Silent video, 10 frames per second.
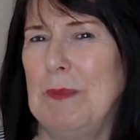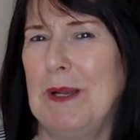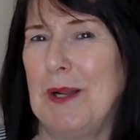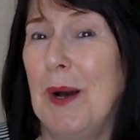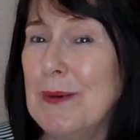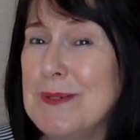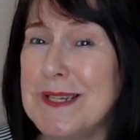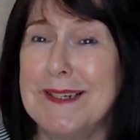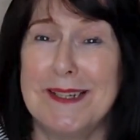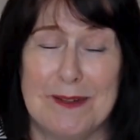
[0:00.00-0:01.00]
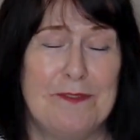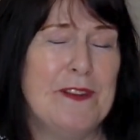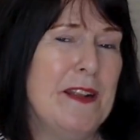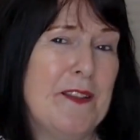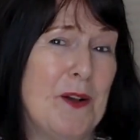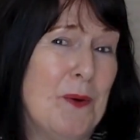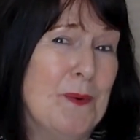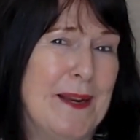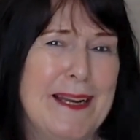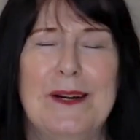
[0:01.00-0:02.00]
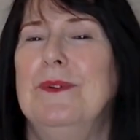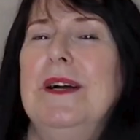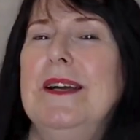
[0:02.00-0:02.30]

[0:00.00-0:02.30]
bit colder and I'm feeling the cold now.